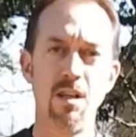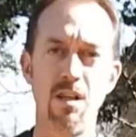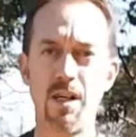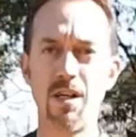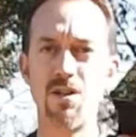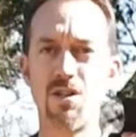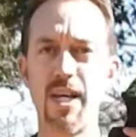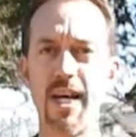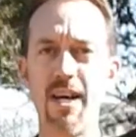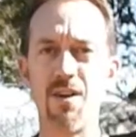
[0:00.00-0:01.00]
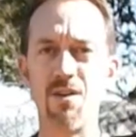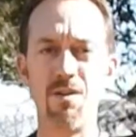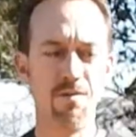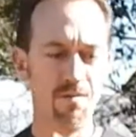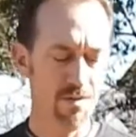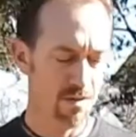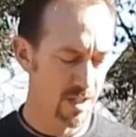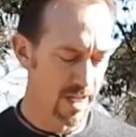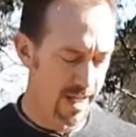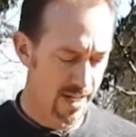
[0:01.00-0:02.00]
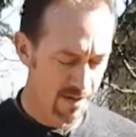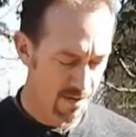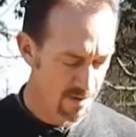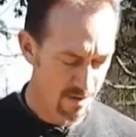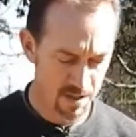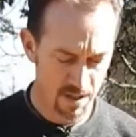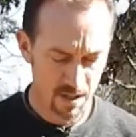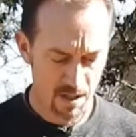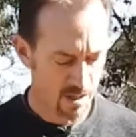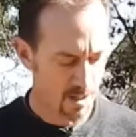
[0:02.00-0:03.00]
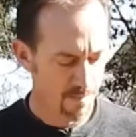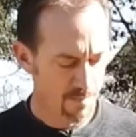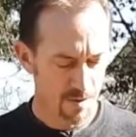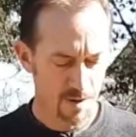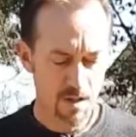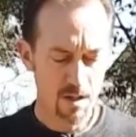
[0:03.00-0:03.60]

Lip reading: There goes the handle. Okay. The